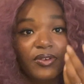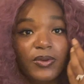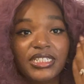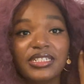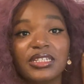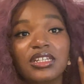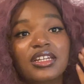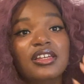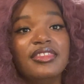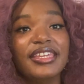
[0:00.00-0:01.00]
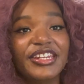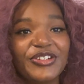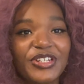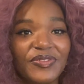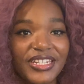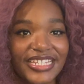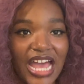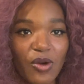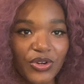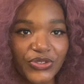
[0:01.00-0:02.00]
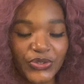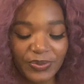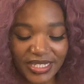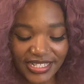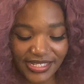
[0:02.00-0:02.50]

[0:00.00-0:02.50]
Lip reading: which is the energy of the Tower to me.